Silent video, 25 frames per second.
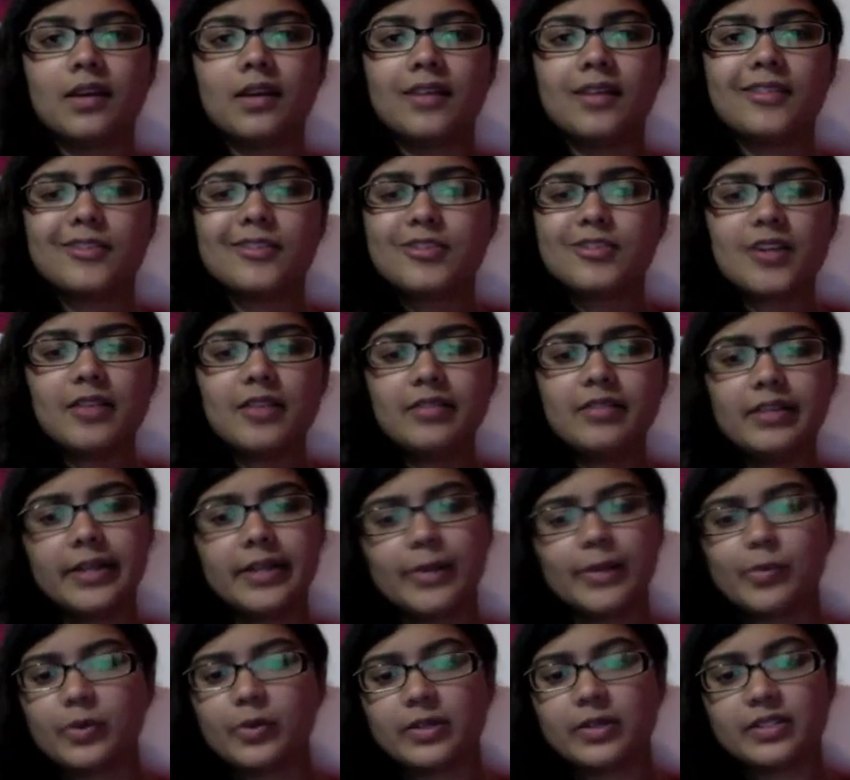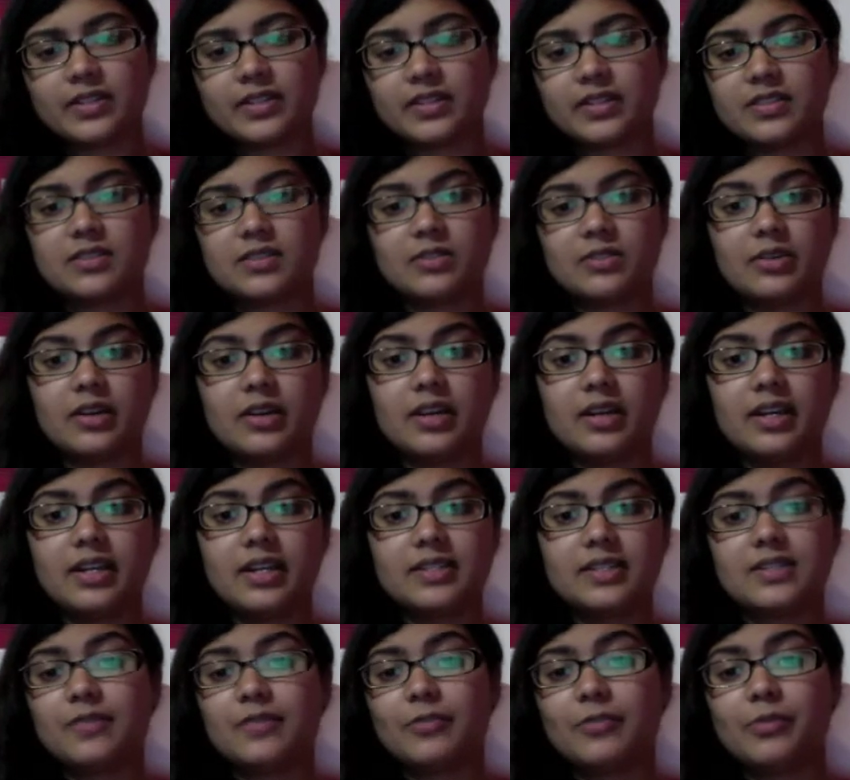There's not really a point to this story,
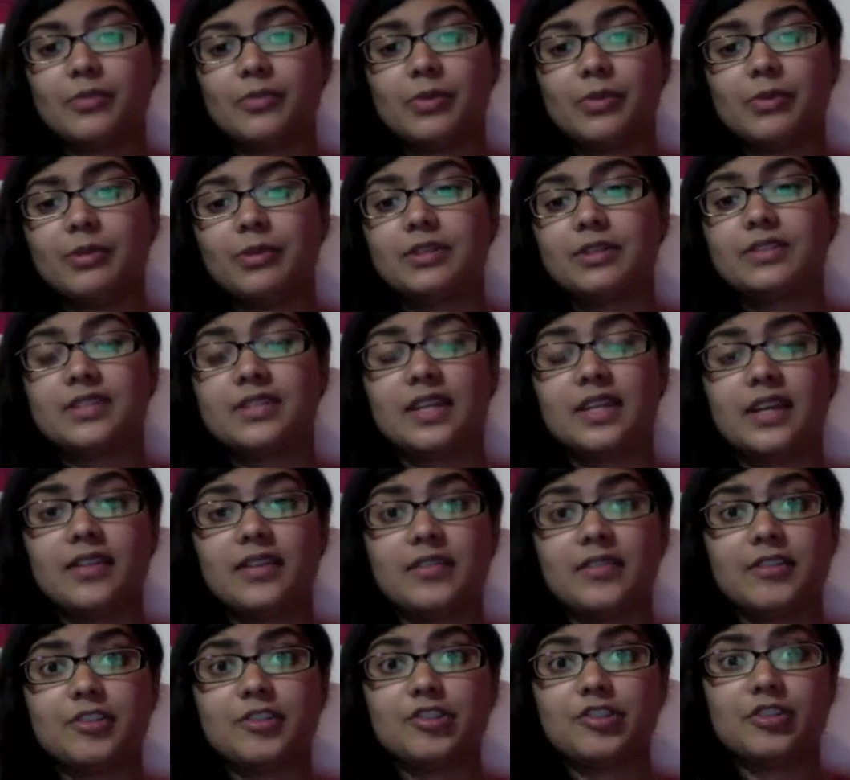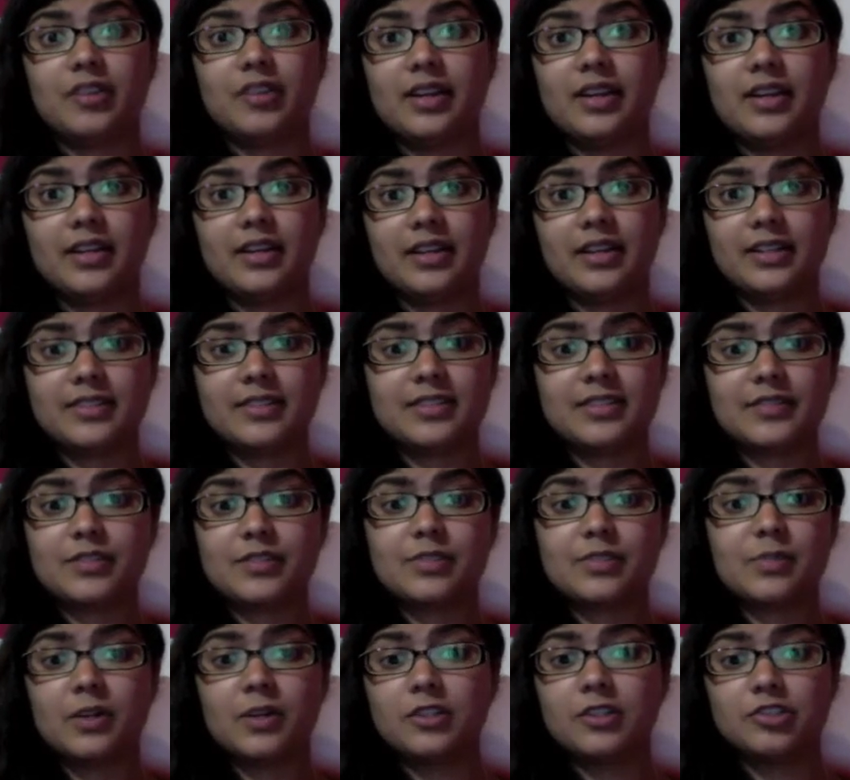except for maybe to say that the shenanigans of
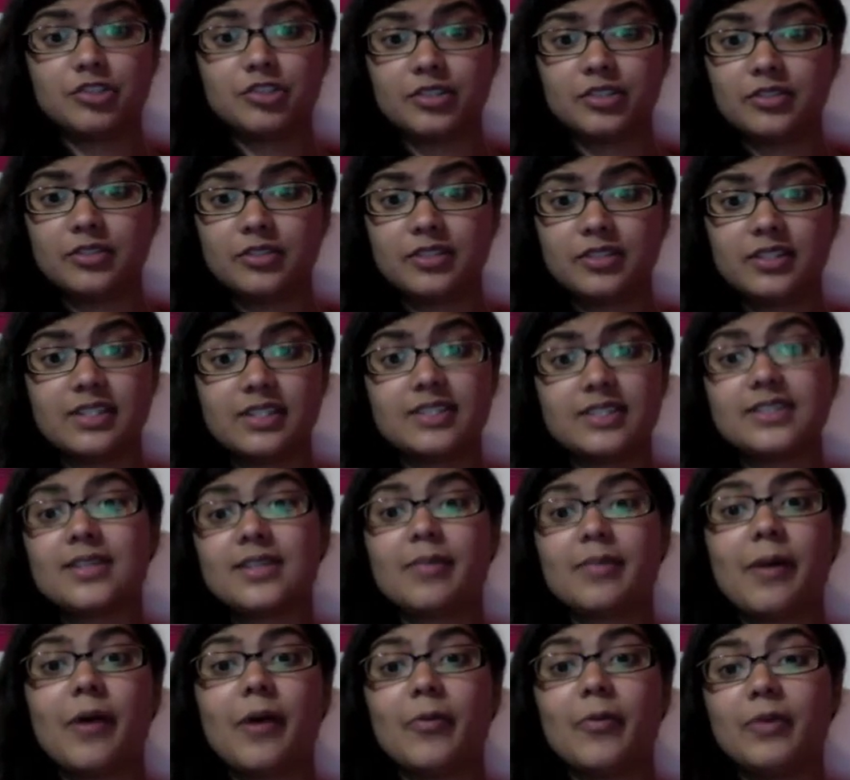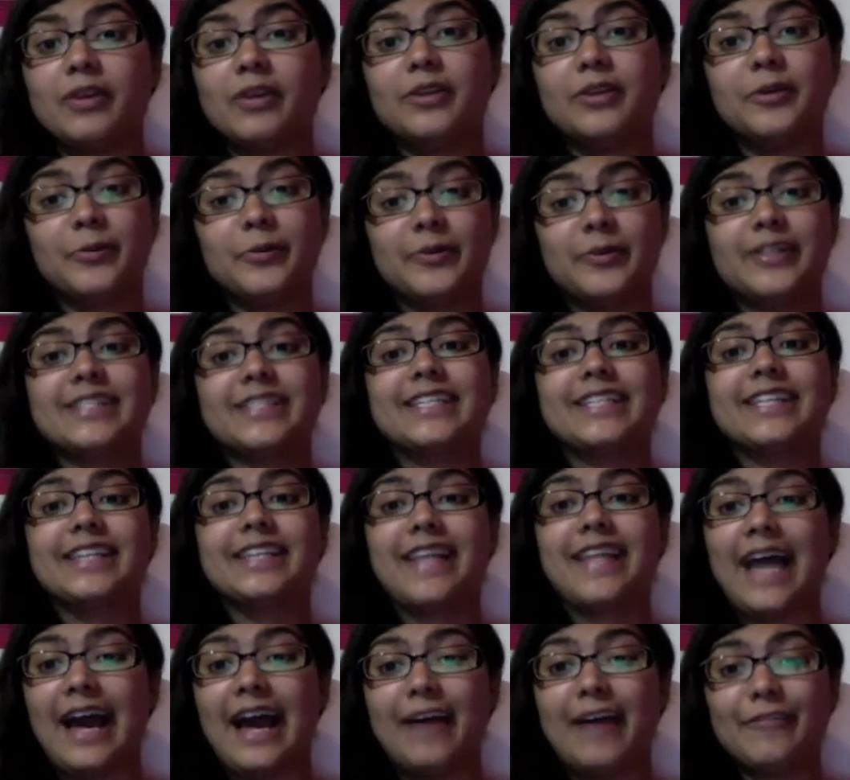small children can somehow make you want to
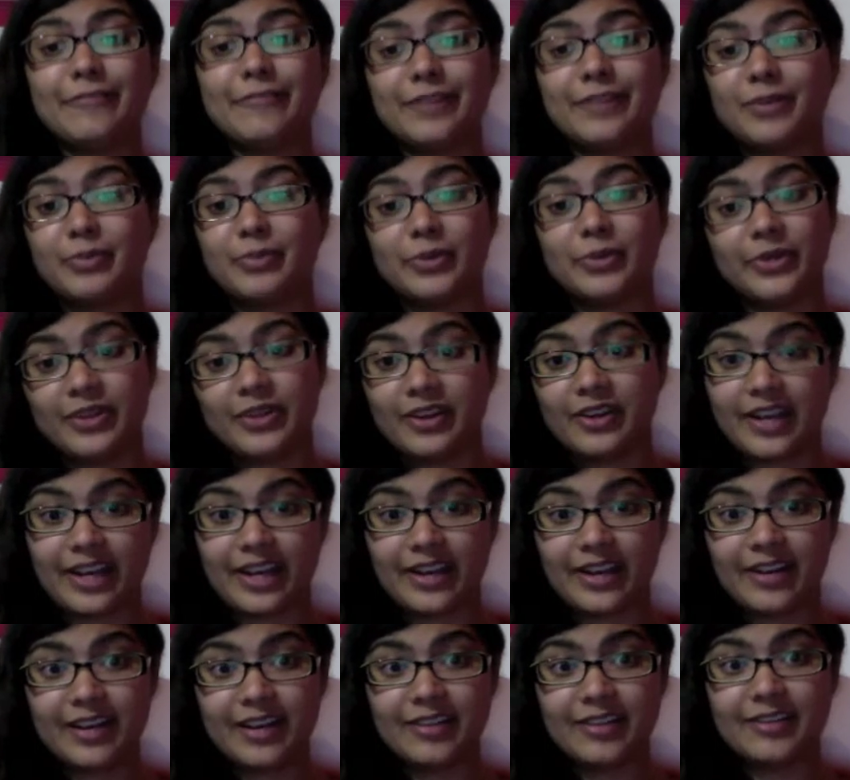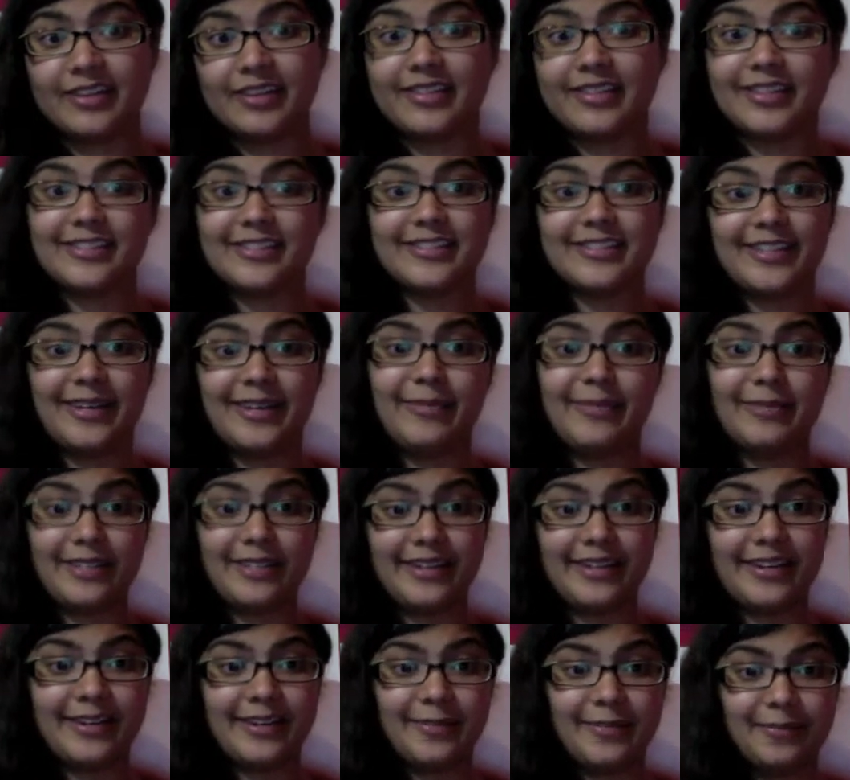laugh and pull your hair out at the same
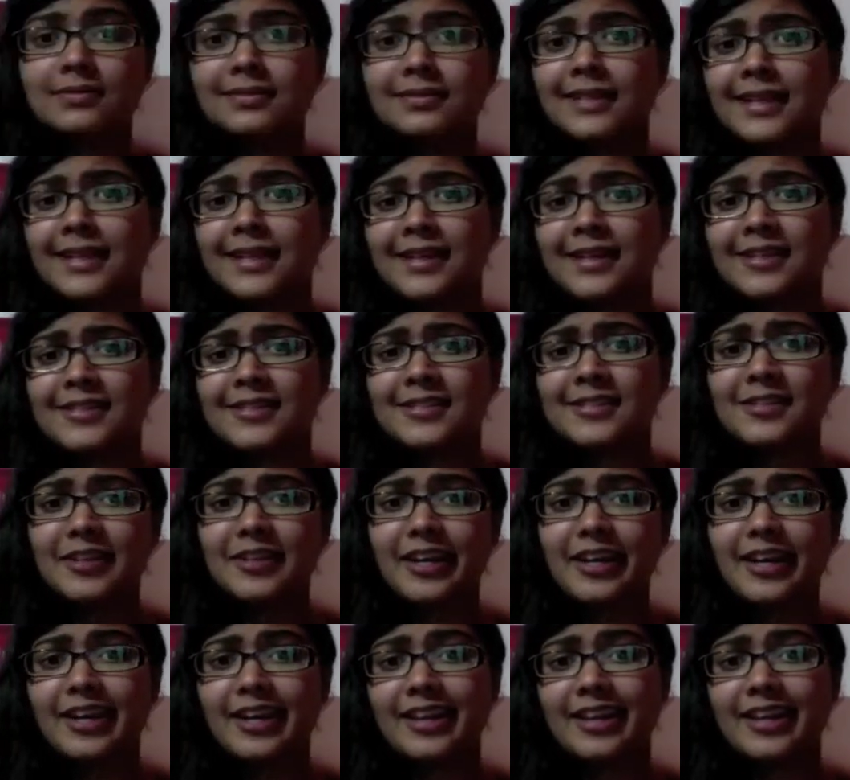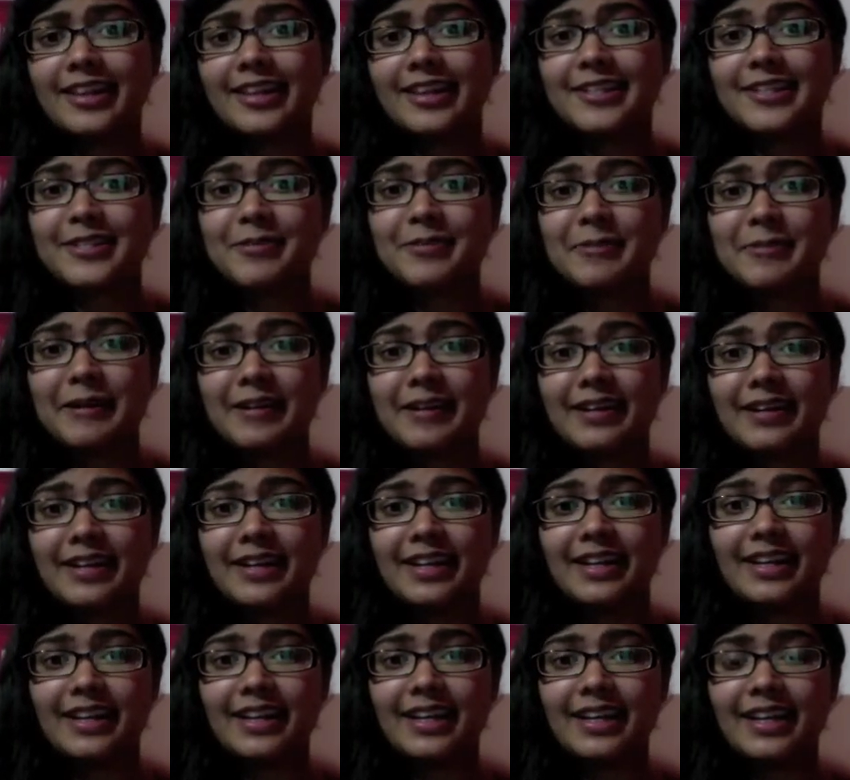time. So yeah, that's about it.
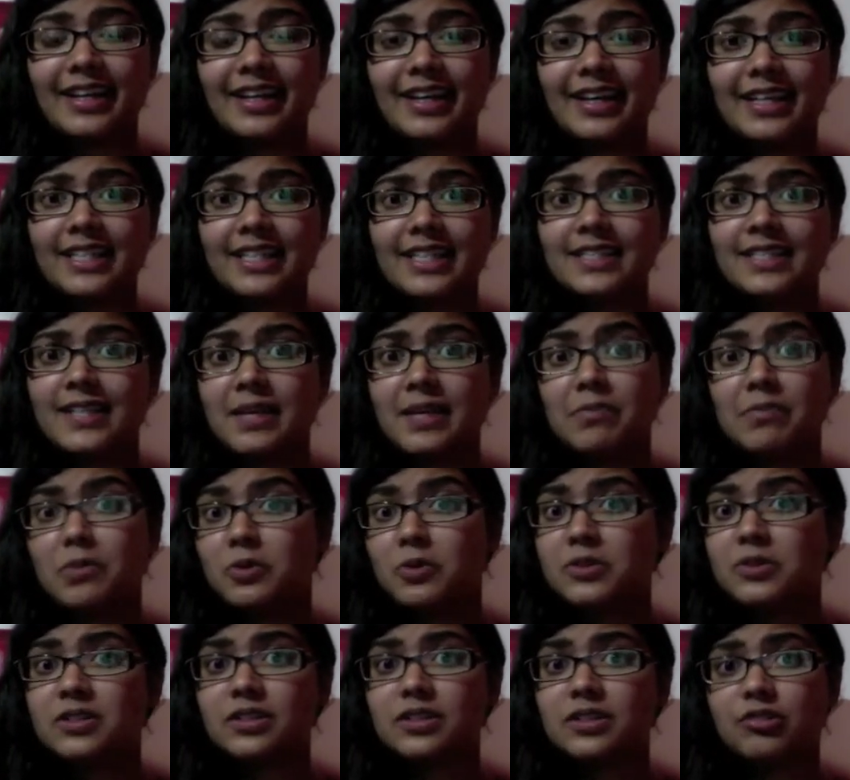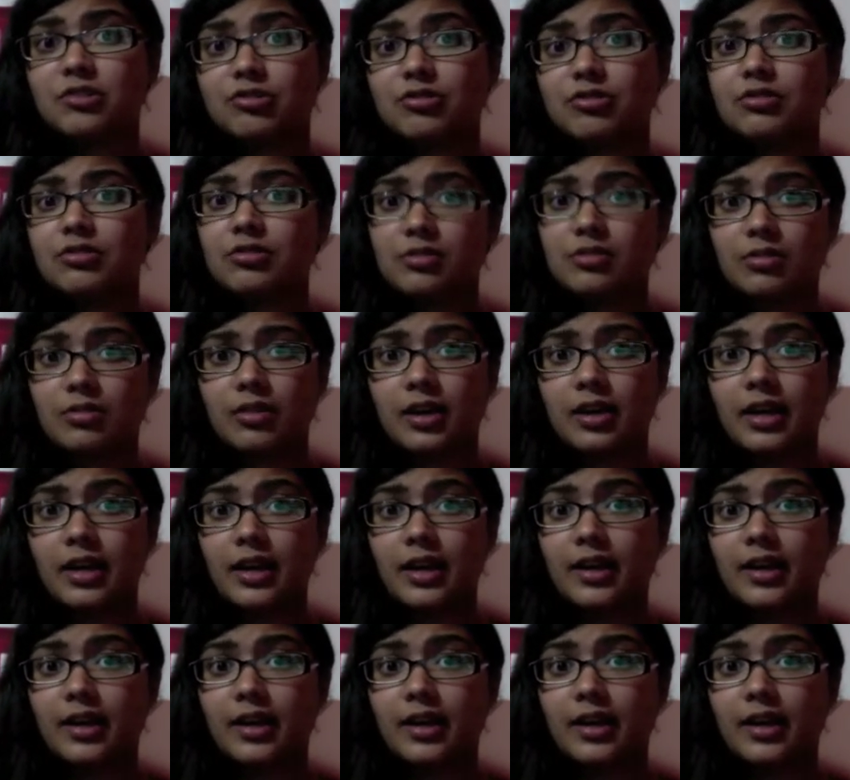It's a mostly true story.